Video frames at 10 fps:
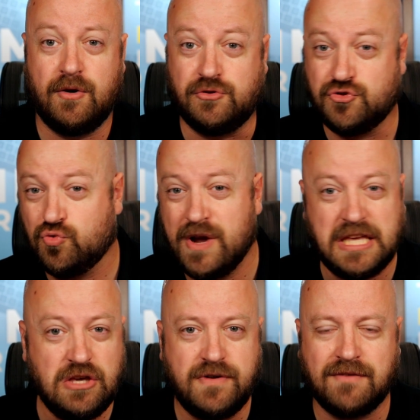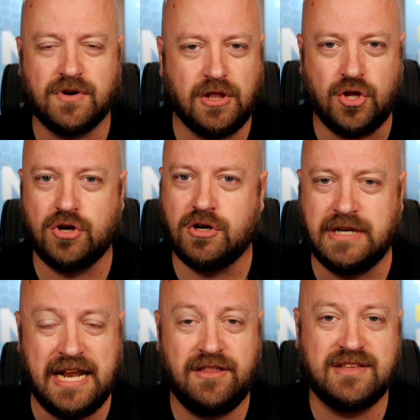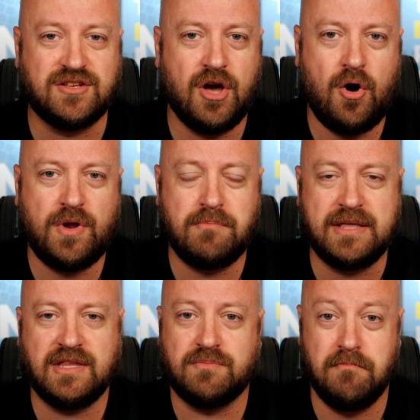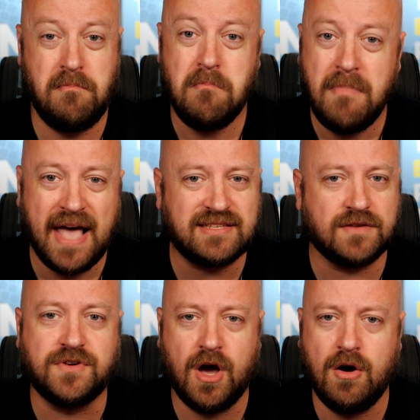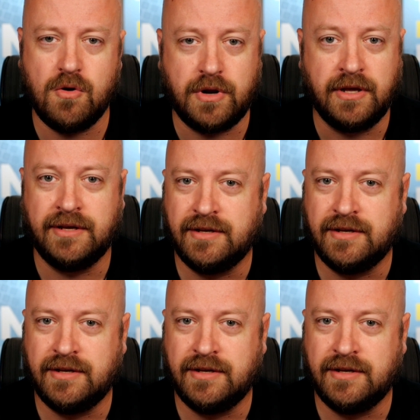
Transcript: trick you've ever learned into this code and make this mess of code